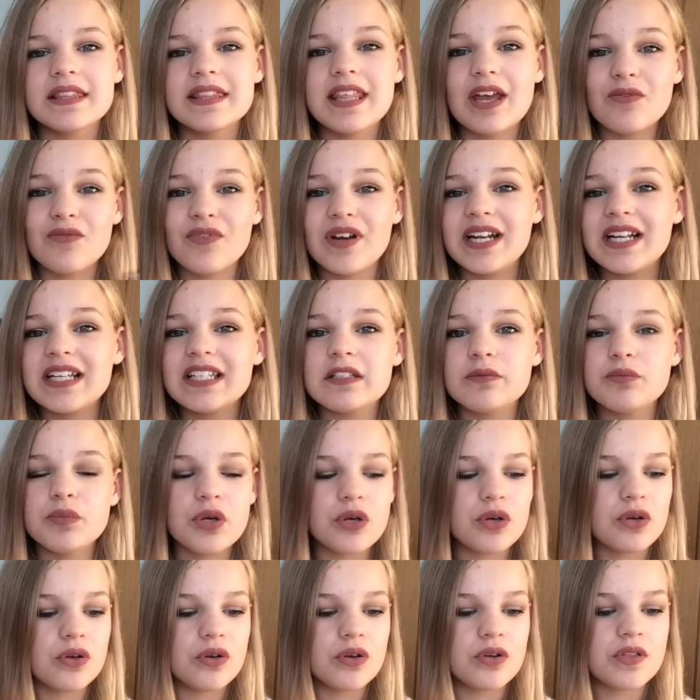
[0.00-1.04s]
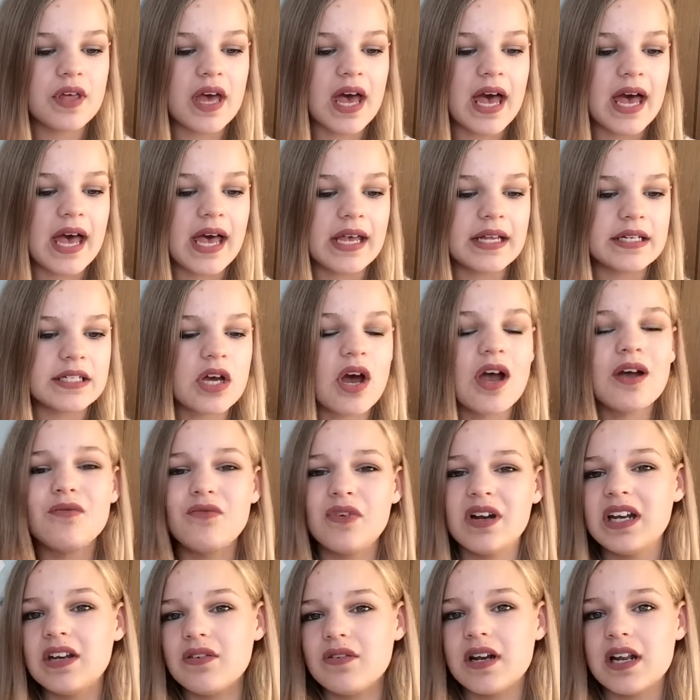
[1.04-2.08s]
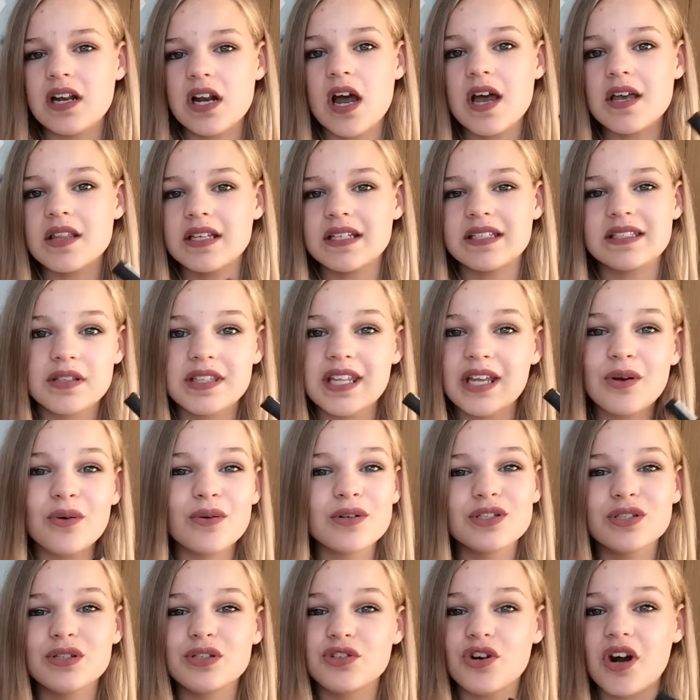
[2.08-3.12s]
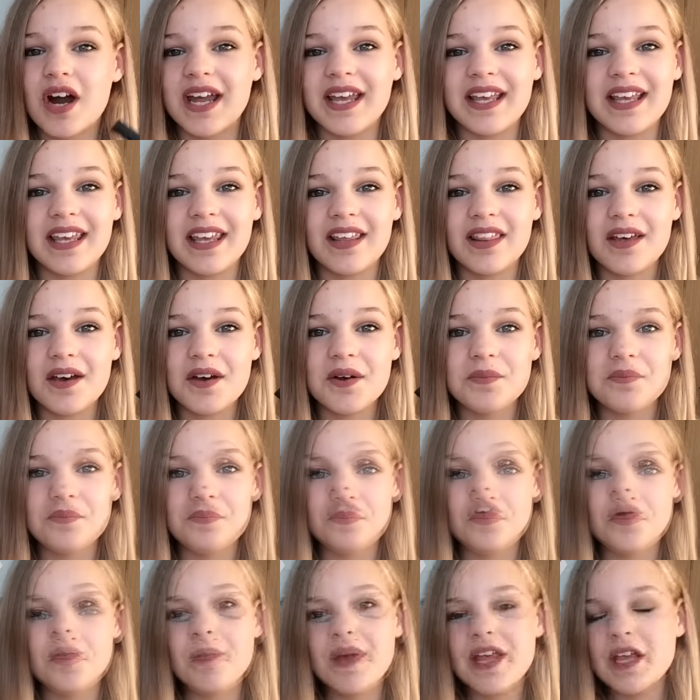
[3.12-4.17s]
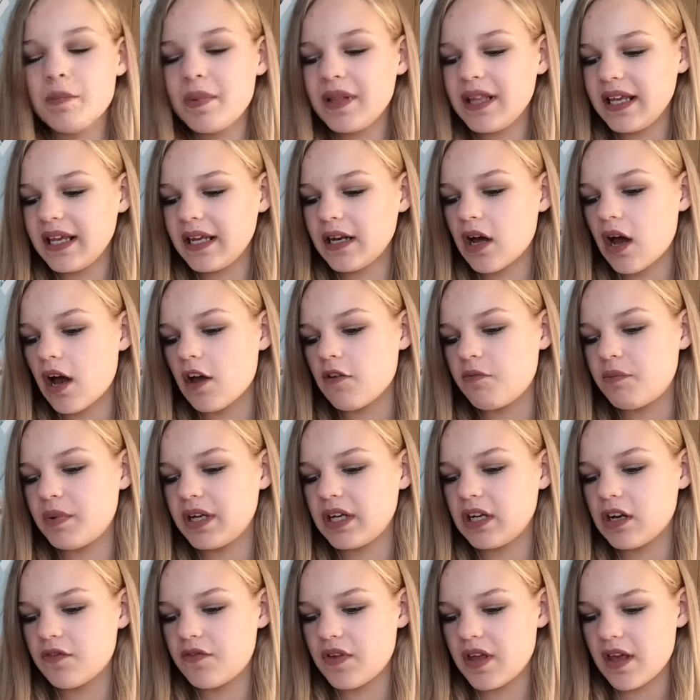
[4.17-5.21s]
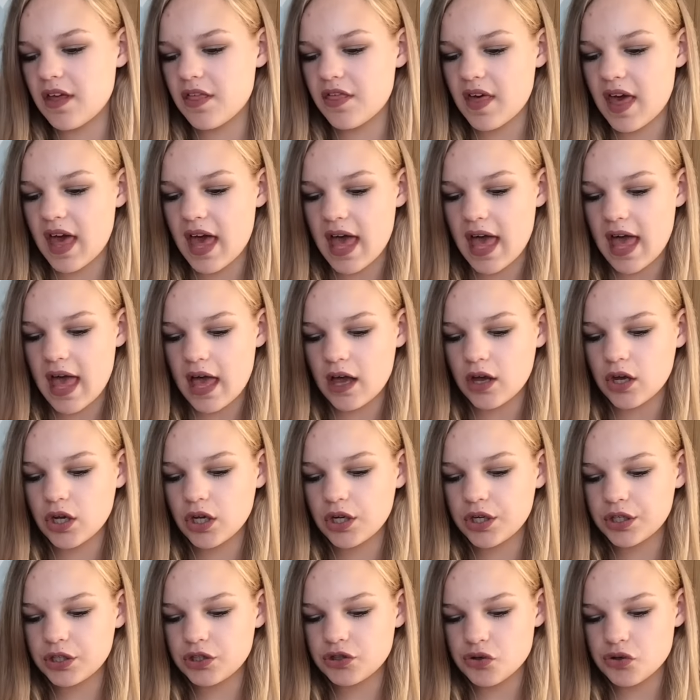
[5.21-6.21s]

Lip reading: They're really smooth and I really, really like these. They're not too drying either. From Maybelline, I've been loving their Color